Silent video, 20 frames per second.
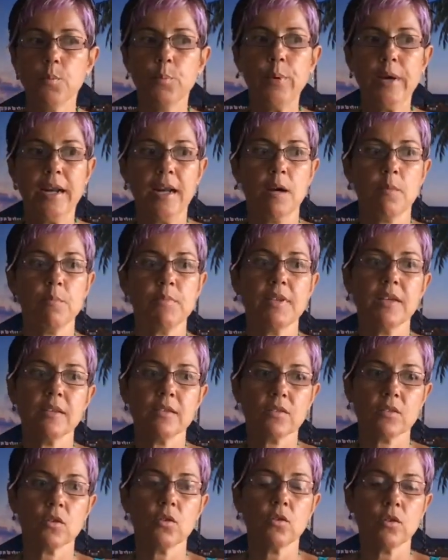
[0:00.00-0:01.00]
But I'm
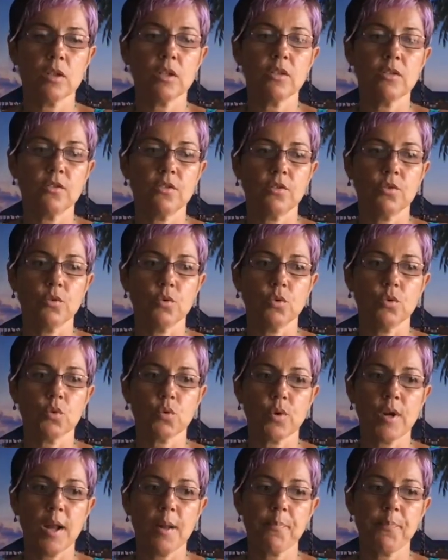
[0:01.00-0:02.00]
just going to
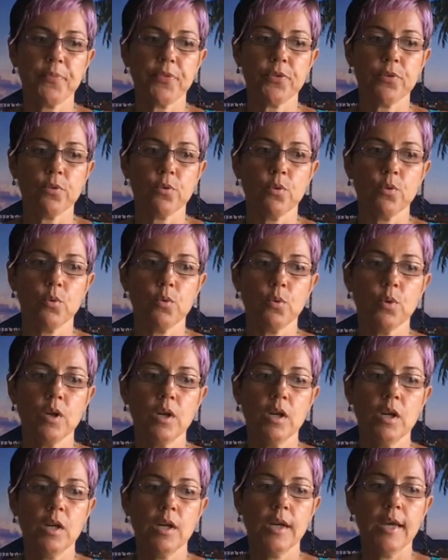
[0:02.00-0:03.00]
try to
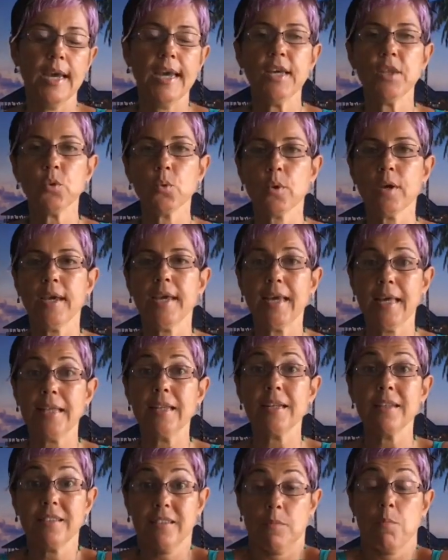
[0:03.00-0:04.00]
educate at
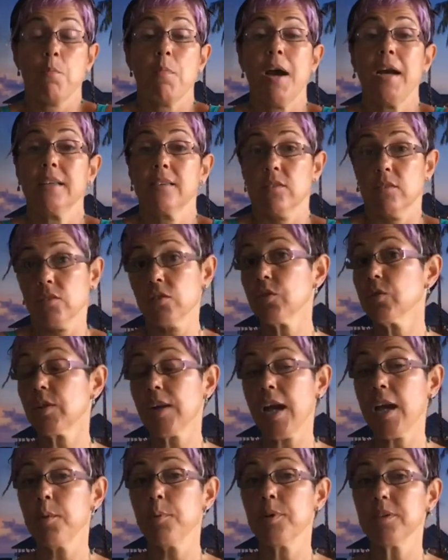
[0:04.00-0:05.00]
least my
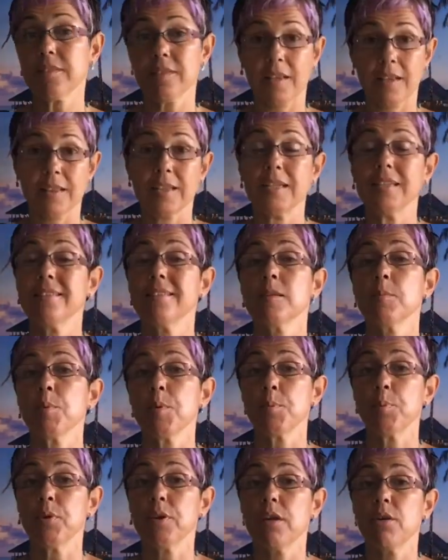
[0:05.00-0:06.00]
subscribers, at least the
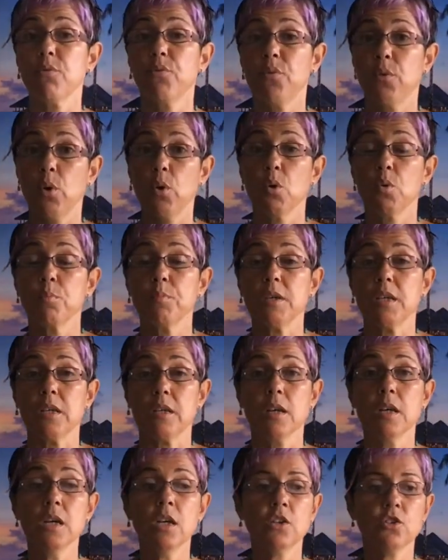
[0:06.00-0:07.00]
people that follow me,
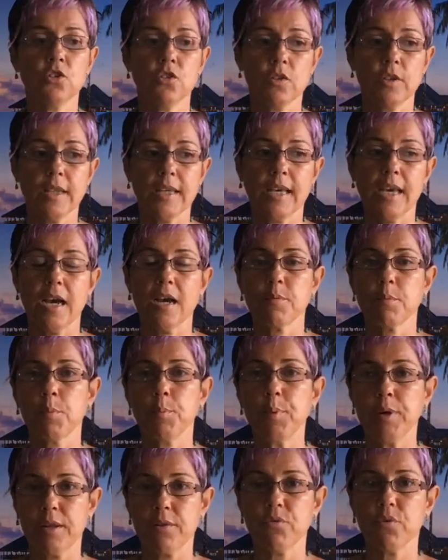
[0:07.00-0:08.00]
so they can have a
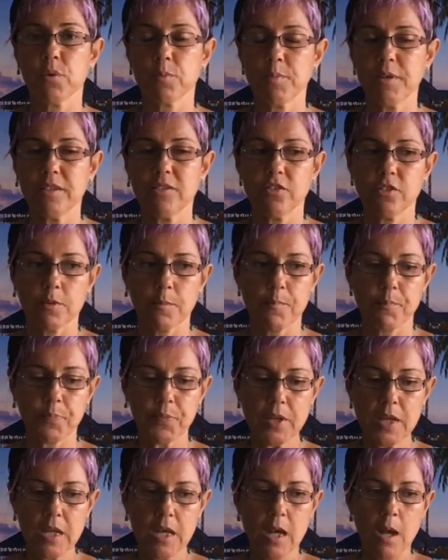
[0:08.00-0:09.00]
better information.
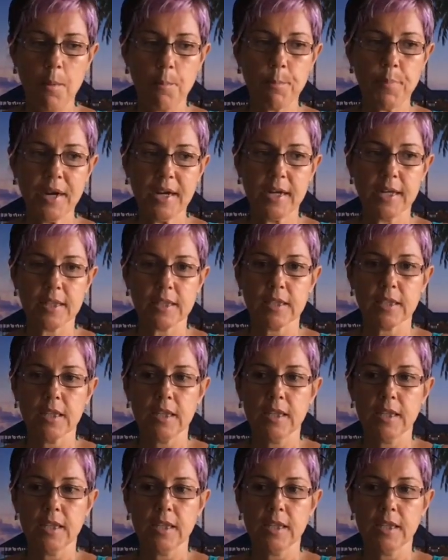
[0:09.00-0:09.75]
But